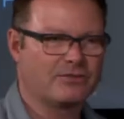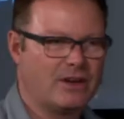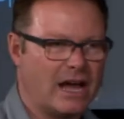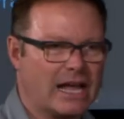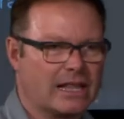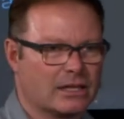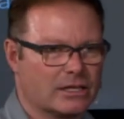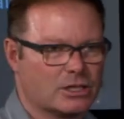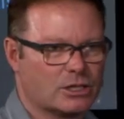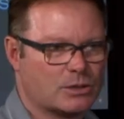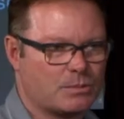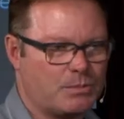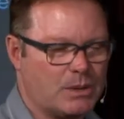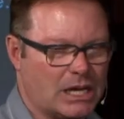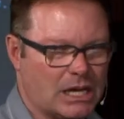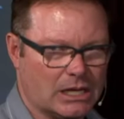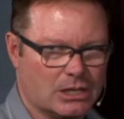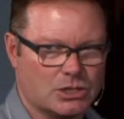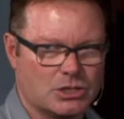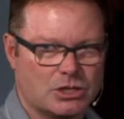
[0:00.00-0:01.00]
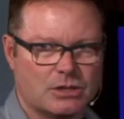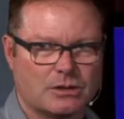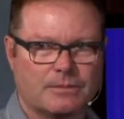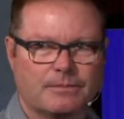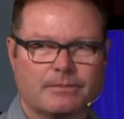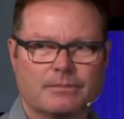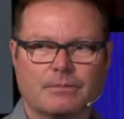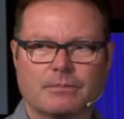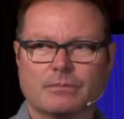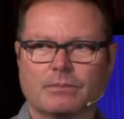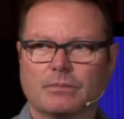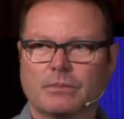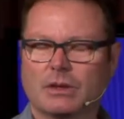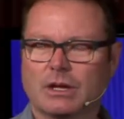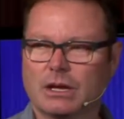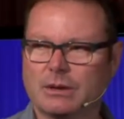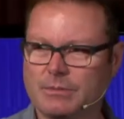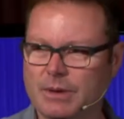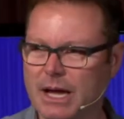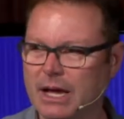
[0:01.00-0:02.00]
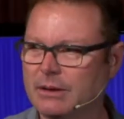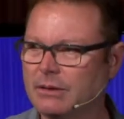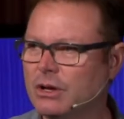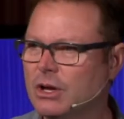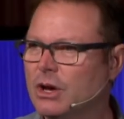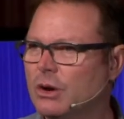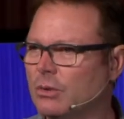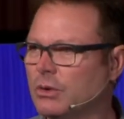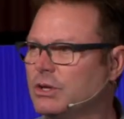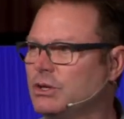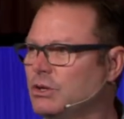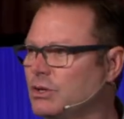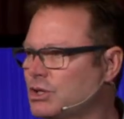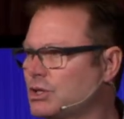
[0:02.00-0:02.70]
violent speech. Amen? When you